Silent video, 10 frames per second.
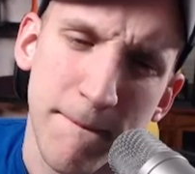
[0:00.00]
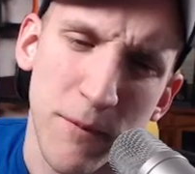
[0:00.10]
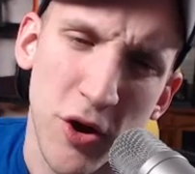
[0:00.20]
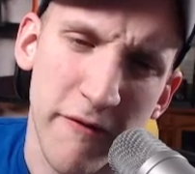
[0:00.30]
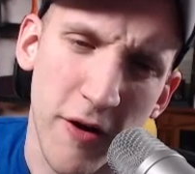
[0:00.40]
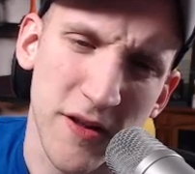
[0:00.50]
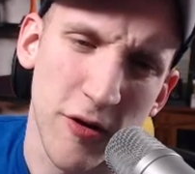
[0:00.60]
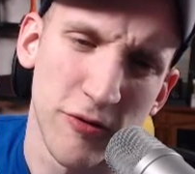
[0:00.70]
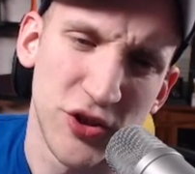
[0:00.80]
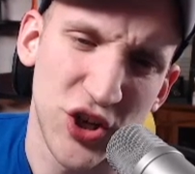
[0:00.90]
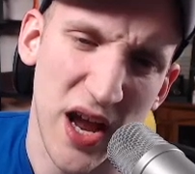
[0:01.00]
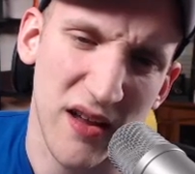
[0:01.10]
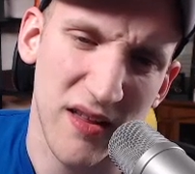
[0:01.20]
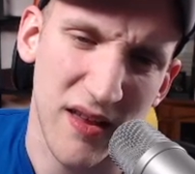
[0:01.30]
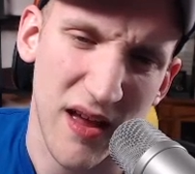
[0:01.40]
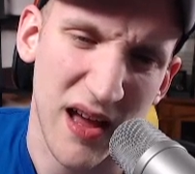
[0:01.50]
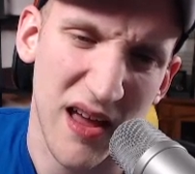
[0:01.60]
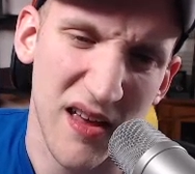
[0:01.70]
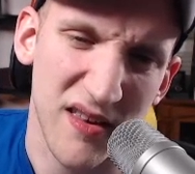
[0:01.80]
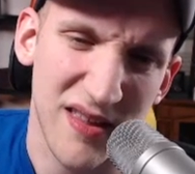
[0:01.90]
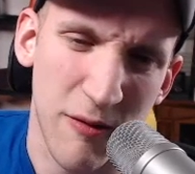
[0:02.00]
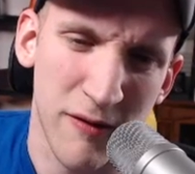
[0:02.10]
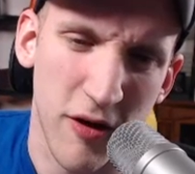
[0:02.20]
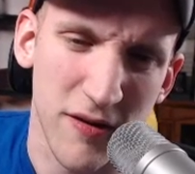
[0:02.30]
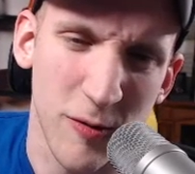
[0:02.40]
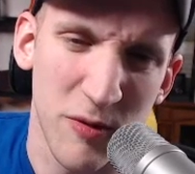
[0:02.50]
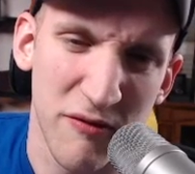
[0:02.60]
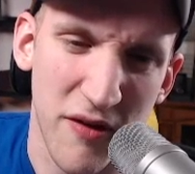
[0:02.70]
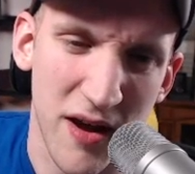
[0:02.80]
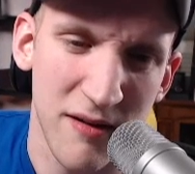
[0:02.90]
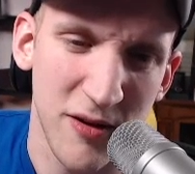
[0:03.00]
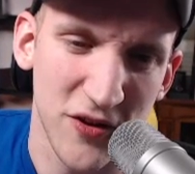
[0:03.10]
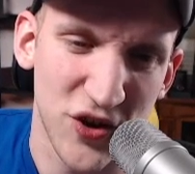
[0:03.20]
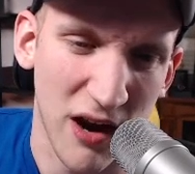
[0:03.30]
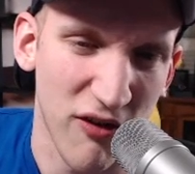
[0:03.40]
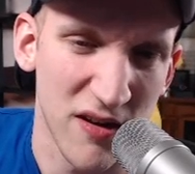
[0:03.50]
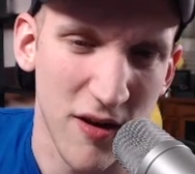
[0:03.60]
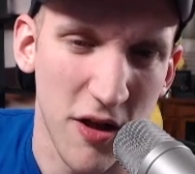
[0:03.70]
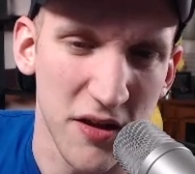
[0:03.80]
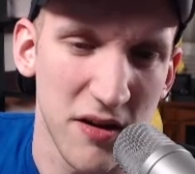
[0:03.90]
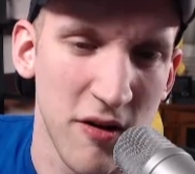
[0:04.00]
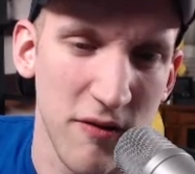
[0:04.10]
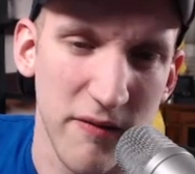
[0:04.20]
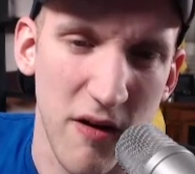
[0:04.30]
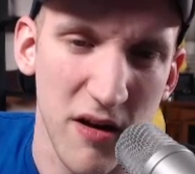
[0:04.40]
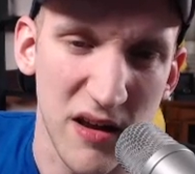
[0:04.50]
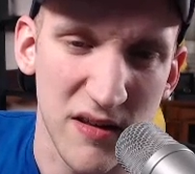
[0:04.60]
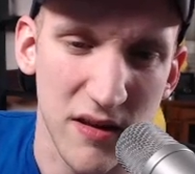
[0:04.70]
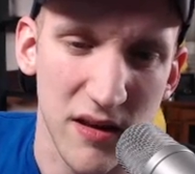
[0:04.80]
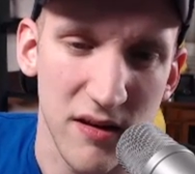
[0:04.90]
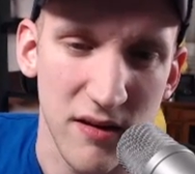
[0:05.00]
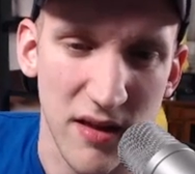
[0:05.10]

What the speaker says: Could have also checked, I guess. That would have also been fine. You could check raise all in here very easily.